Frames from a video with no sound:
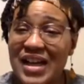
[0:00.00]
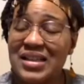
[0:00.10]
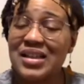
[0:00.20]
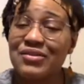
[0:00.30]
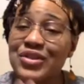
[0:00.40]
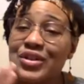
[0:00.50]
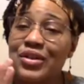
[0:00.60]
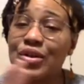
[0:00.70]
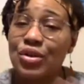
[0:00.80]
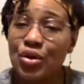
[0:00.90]
I love
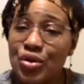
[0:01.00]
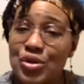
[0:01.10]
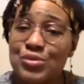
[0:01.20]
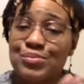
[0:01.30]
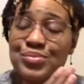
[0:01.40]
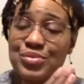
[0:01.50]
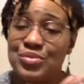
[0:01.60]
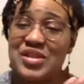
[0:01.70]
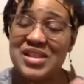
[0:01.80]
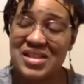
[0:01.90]
the herb
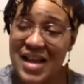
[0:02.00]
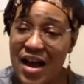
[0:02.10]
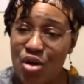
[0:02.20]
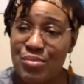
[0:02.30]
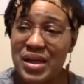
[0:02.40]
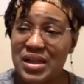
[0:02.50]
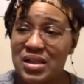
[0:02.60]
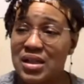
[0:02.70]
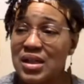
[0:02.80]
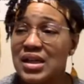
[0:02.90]

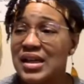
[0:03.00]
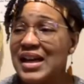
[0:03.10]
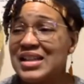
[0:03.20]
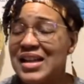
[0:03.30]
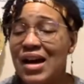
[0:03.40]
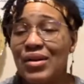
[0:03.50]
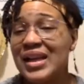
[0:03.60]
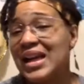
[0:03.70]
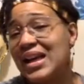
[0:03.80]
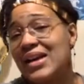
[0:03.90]
salmon, and now I
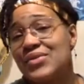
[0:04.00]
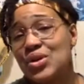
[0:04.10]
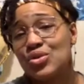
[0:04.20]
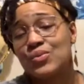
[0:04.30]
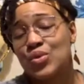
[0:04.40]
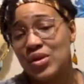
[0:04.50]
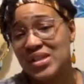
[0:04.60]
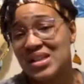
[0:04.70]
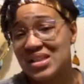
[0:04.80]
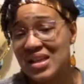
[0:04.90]
can't have the herb
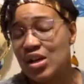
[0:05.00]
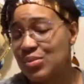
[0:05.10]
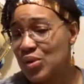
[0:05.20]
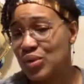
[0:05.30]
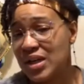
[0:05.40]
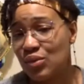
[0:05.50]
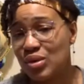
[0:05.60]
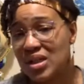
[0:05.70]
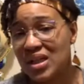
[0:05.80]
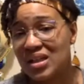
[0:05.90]
crusted salmon when I
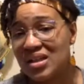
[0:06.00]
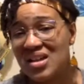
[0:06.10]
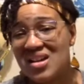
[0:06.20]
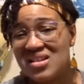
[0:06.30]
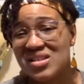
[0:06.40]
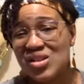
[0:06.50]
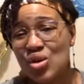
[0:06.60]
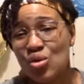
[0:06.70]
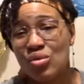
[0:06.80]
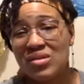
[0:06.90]
want it.
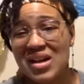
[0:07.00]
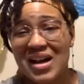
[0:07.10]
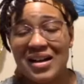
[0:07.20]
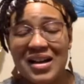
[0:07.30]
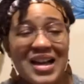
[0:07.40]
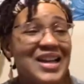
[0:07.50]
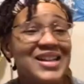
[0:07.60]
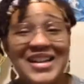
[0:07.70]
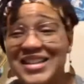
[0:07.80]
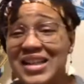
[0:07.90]
So, and
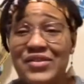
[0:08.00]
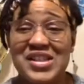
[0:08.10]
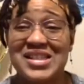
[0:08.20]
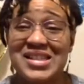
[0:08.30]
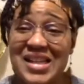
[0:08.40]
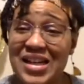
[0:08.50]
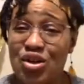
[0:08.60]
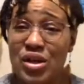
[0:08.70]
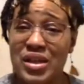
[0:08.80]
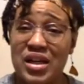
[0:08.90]
I didn't even see
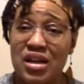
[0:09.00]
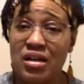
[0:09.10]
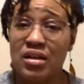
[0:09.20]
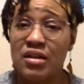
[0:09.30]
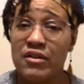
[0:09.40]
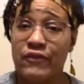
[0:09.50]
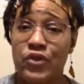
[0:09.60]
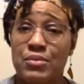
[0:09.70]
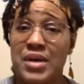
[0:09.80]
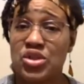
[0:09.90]
on there
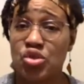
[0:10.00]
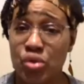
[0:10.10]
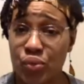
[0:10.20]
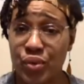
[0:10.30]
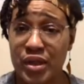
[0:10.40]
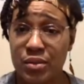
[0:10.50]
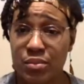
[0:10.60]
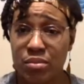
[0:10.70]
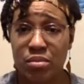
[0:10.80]
for my short rib.